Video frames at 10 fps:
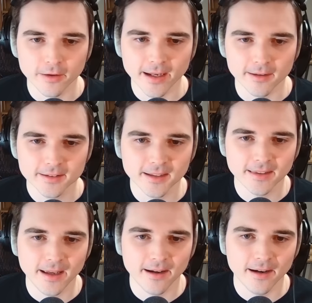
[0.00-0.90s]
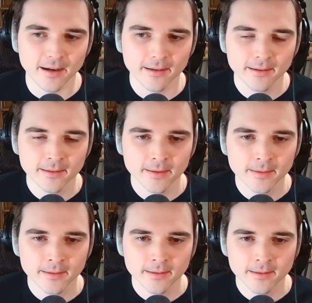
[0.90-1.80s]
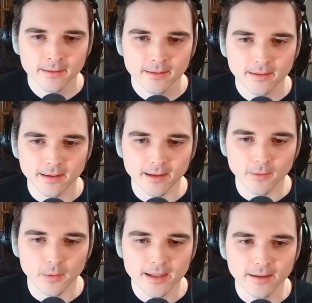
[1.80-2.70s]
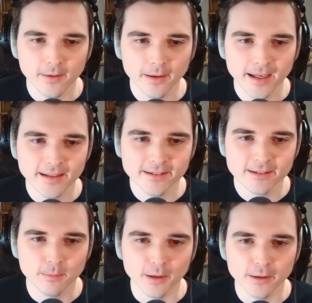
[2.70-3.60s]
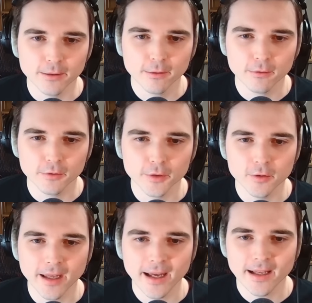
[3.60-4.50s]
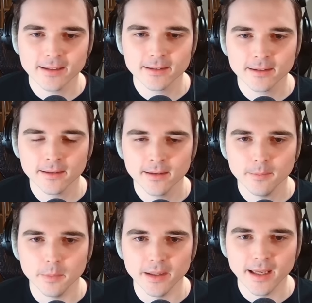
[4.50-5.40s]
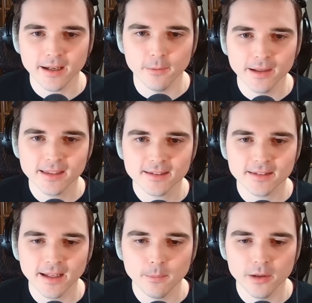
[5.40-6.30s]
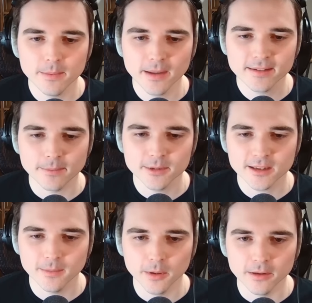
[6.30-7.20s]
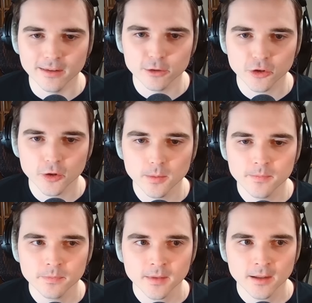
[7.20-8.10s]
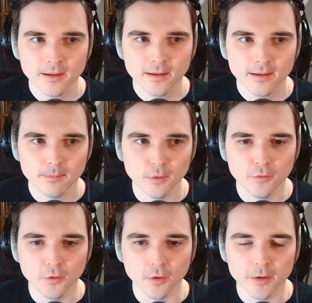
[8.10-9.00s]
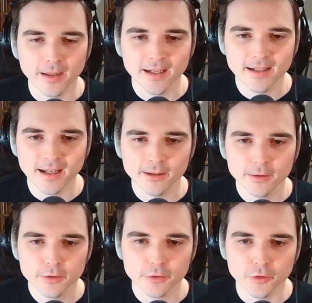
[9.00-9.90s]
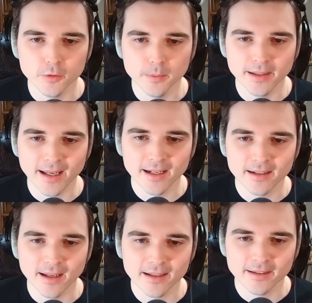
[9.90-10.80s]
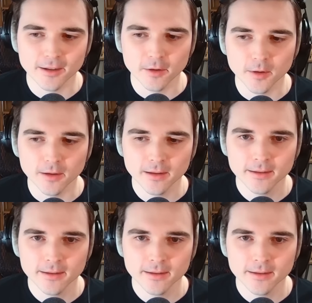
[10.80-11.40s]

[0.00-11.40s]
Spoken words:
Yeah, it looks like they are. And we can go ahead and just burn through that banana. Can we get the snipe? We missed. I'm just going to burn the shroom. Move forward. We had another shroom banana. Not terrible.